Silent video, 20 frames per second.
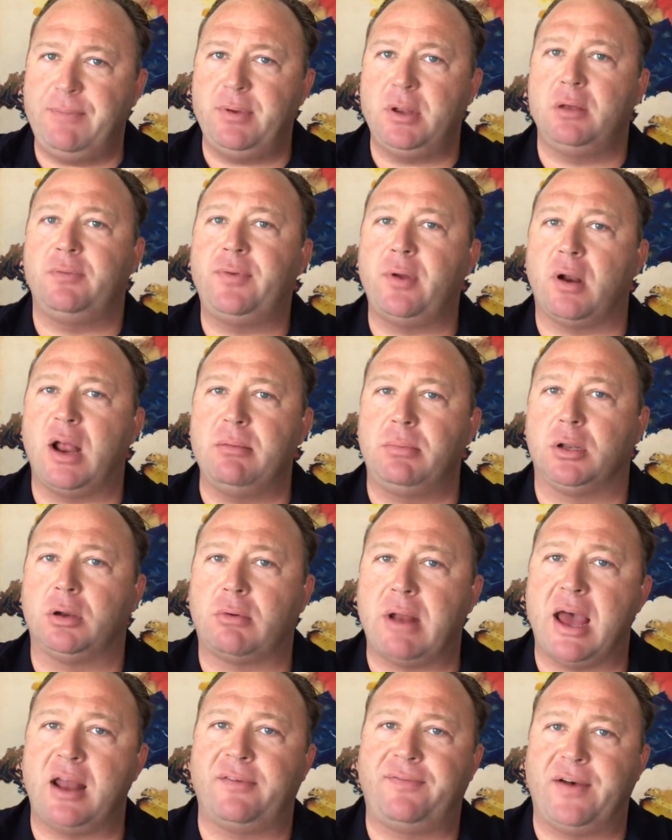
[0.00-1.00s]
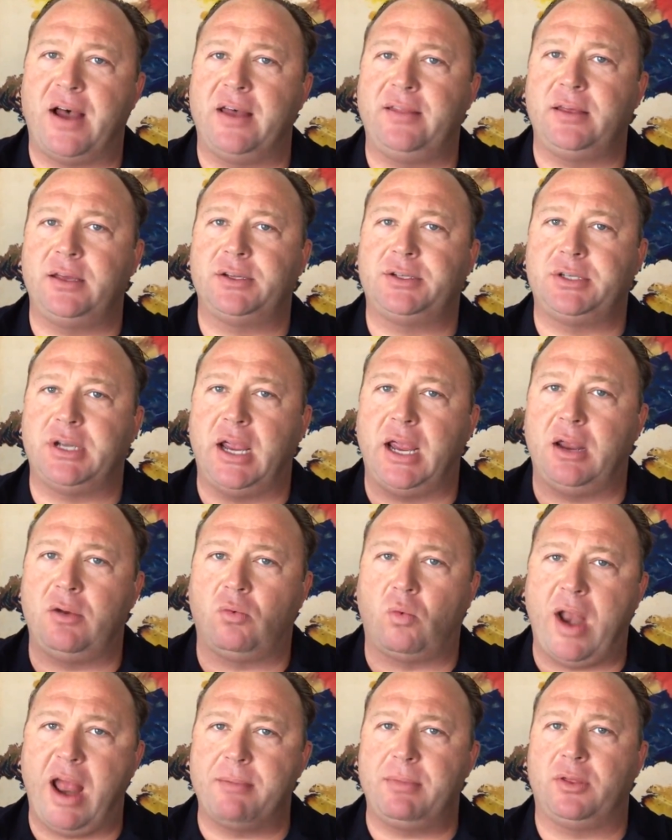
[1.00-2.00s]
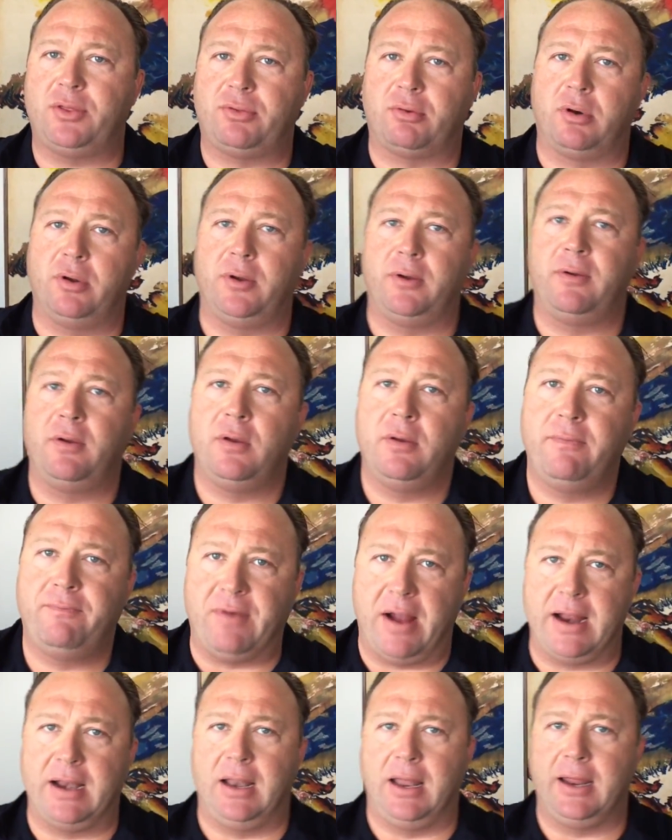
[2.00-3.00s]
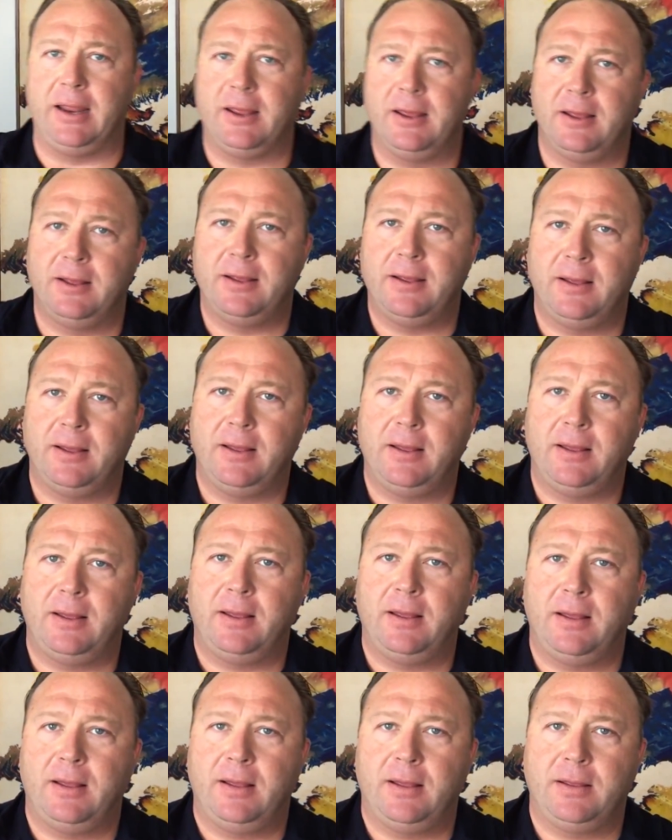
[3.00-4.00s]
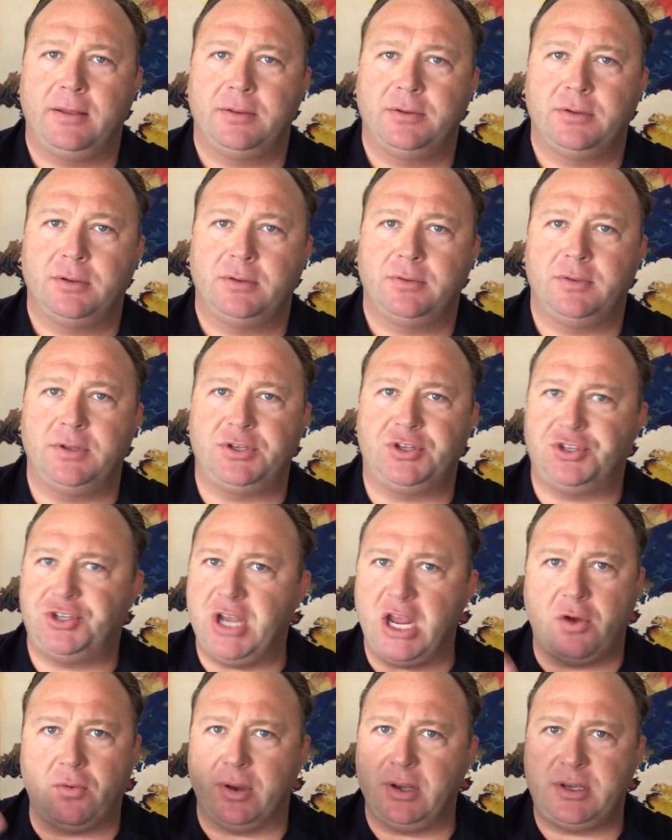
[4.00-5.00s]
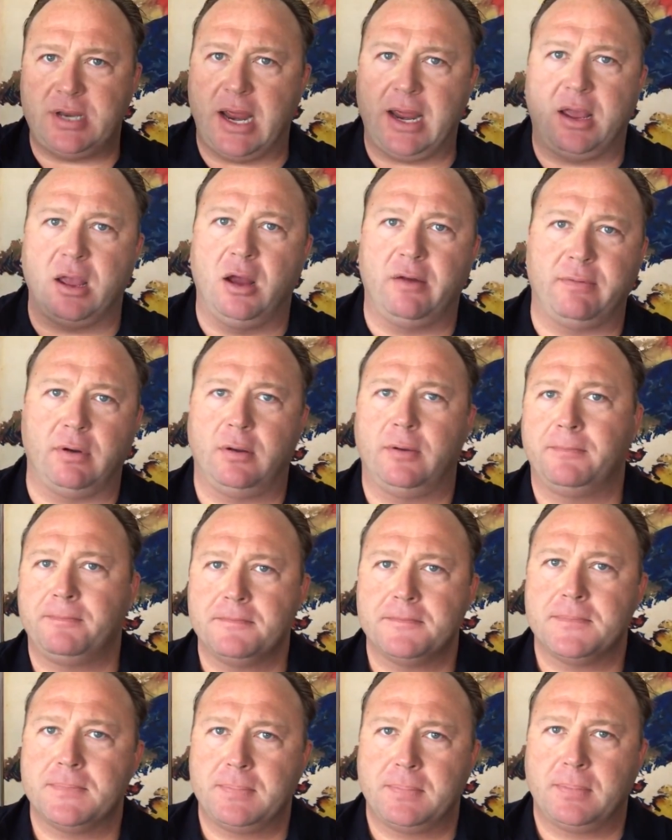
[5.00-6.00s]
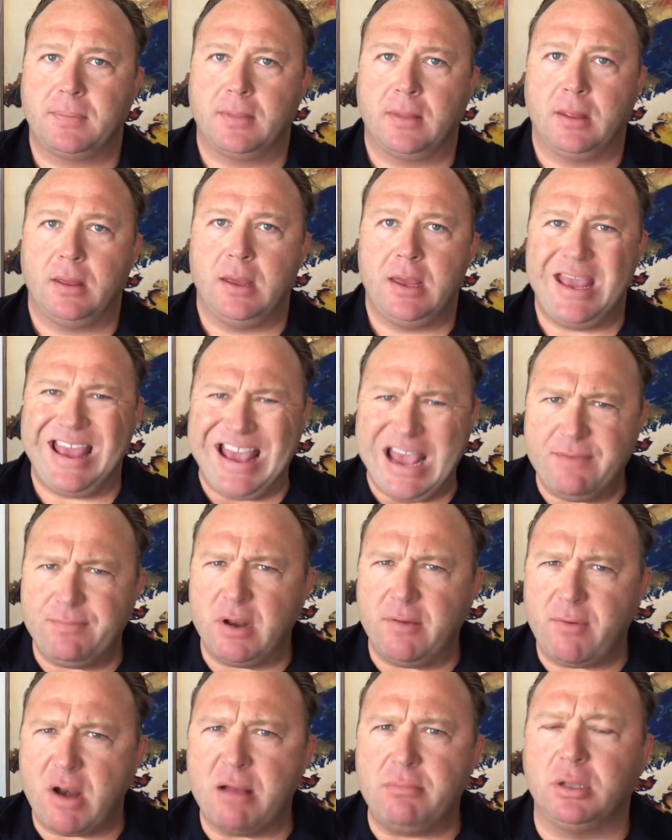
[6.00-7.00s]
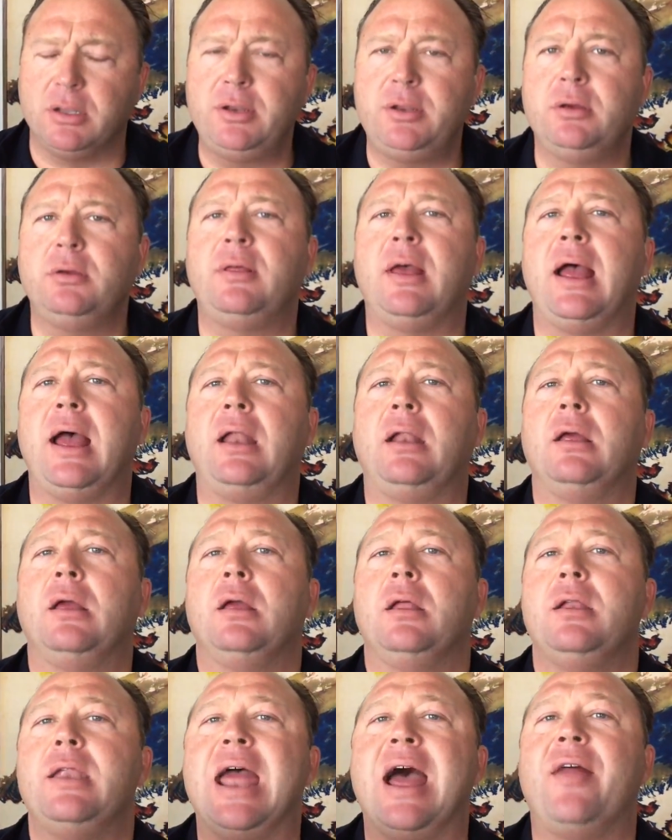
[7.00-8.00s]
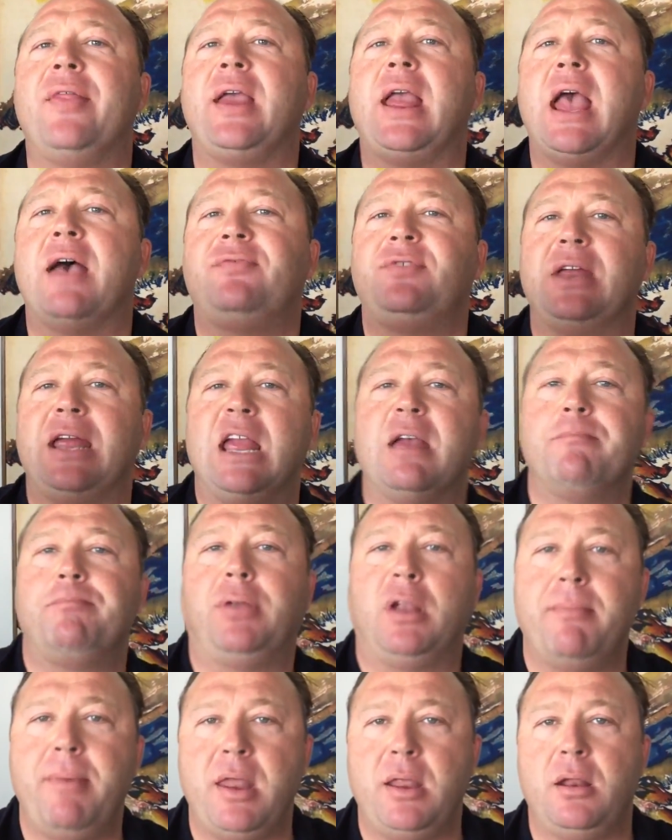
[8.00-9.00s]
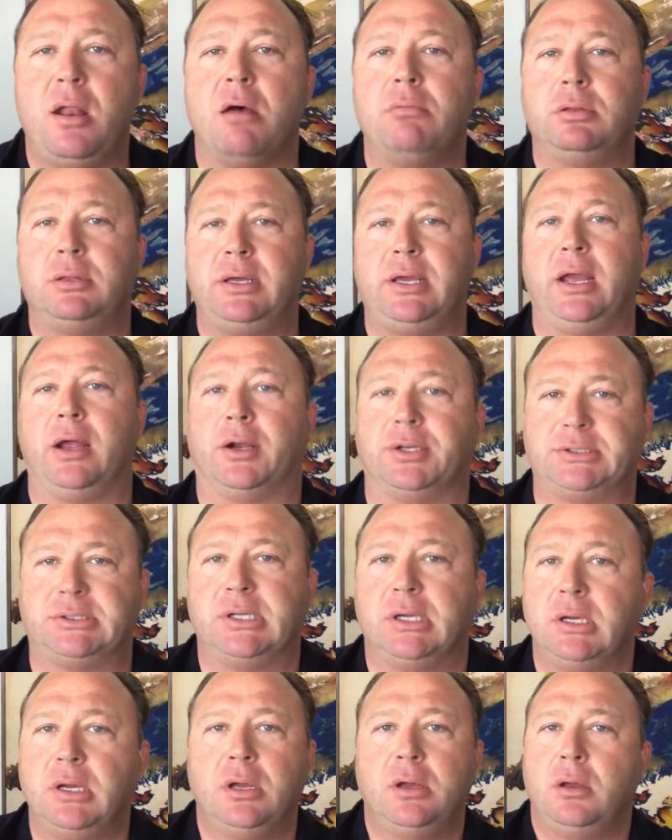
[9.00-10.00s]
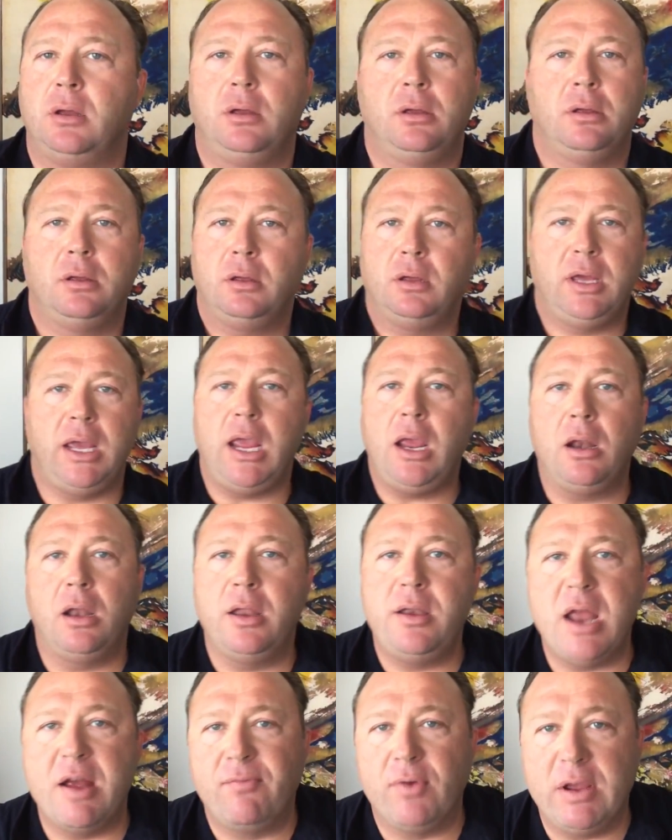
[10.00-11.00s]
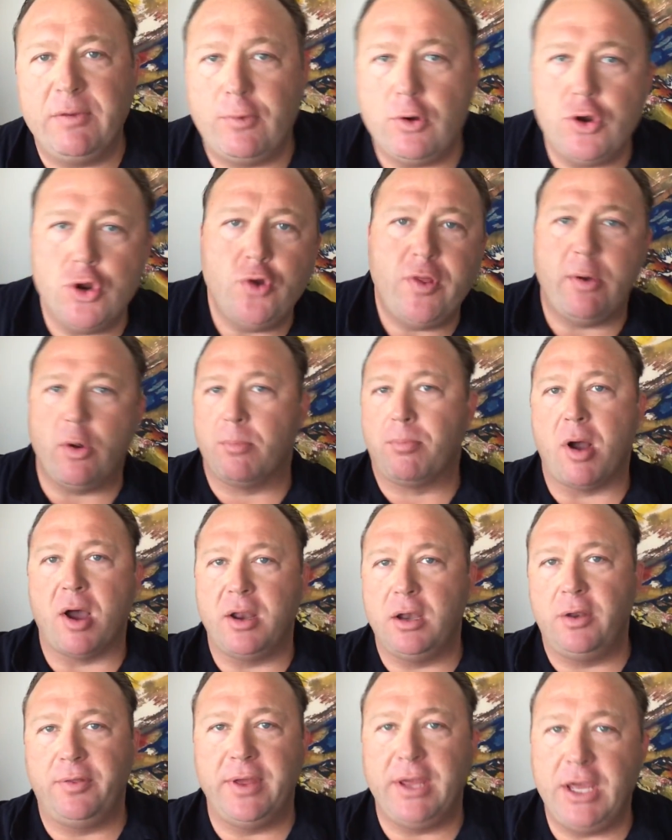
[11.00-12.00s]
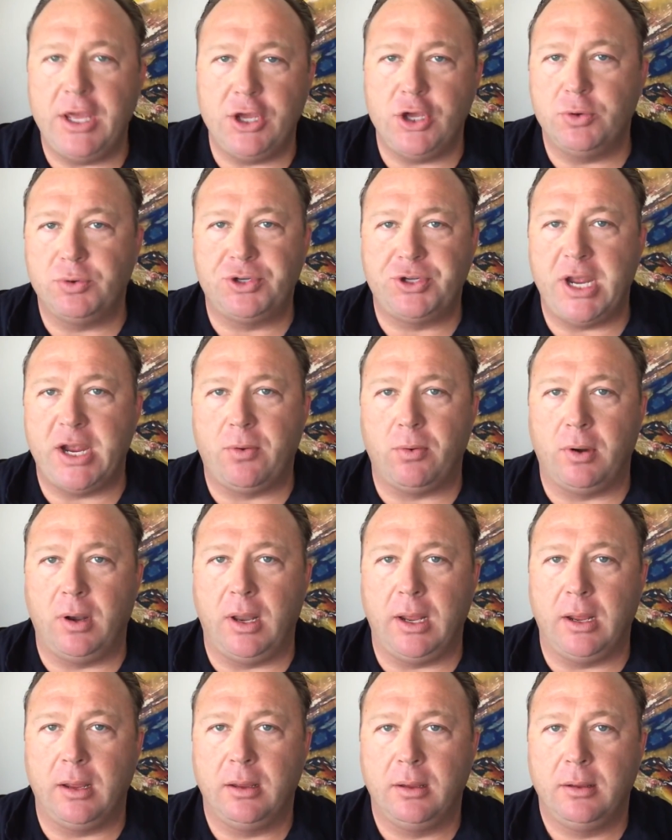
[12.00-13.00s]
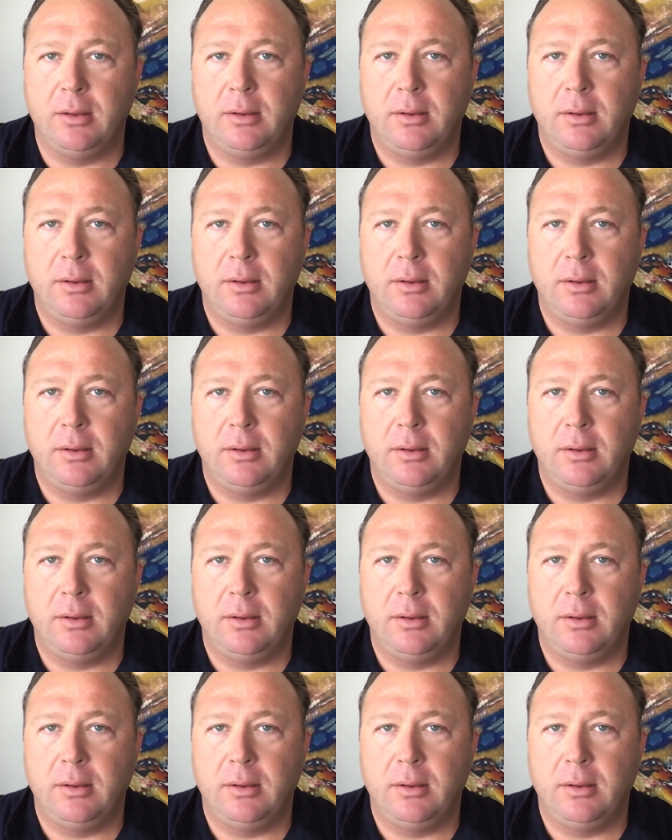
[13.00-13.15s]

even if they're able to ratify this and ram it through, finally, the secret takeover, even if they're able to do that, now they have to implement it over the years. England never even knew they were brought into the EU secretly